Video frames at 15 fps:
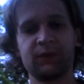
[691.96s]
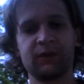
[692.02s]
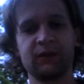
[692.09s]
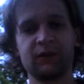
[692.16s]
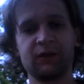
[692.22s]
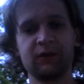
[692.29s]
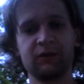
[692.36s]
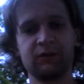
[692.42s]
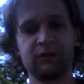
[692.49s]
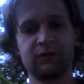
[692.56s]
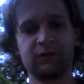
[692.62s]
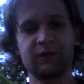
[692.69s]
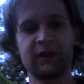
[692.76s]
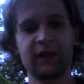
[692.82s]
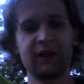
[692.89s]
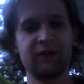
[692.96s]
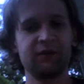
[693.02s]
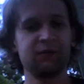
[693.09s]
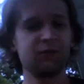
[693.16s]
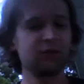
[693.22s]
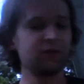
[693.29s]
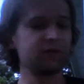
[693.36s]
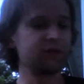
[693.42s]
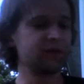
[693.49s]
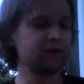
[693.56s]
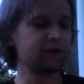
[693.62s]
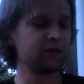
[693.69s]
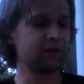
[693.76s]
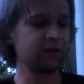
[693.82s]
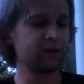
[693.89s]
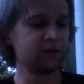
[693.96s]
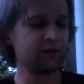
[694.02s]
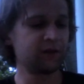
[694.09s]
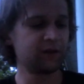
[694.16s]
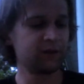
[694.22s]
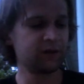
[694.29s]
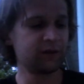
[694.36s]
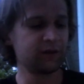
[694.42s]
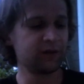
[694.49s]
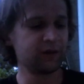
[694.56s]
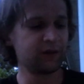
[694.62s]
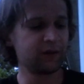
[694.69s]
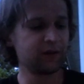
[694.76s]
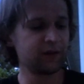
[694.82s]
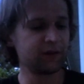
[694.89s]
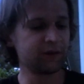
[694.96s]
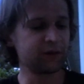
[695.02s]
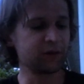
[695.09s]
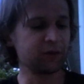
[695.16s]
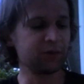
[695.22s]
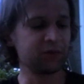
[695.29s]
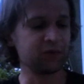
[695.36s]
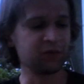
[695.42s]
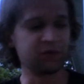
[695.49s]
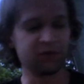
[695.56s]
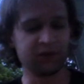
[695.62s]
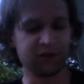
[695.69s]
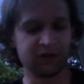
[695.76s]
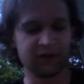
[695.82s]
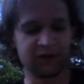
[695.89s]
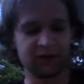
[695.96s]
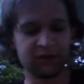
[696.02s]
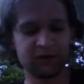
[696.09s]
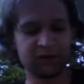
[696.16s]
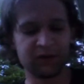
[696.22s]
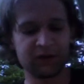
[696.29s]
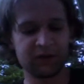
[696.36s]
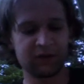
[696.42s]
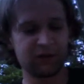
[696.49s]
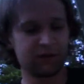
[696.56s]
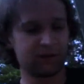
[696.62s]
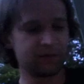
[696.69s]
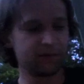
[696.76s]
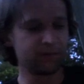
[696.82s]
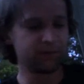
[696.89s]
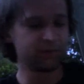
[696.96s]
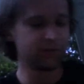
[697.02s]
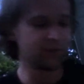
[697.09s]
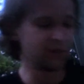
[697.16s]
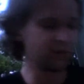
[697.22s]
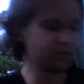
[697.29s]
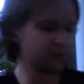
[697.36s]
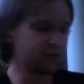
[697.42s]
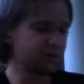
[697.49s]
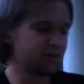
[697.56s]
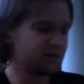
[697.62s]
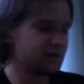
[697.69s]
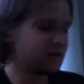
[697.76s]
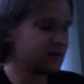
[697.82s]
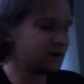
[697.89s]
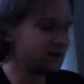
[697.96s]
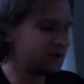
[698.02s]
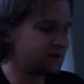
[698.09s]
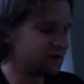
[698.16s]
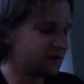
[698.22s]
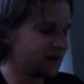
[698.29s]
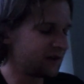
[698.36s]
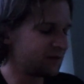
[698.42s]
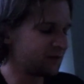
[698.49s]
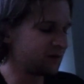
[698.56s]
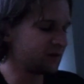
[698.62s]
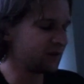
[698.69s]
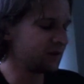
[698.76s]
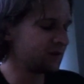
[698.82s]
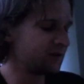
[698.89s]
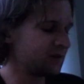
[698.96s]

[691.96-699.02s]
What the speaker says: So, kind of more of a sculptural feel to these ones. The first one's in the ancient Jasper glaze.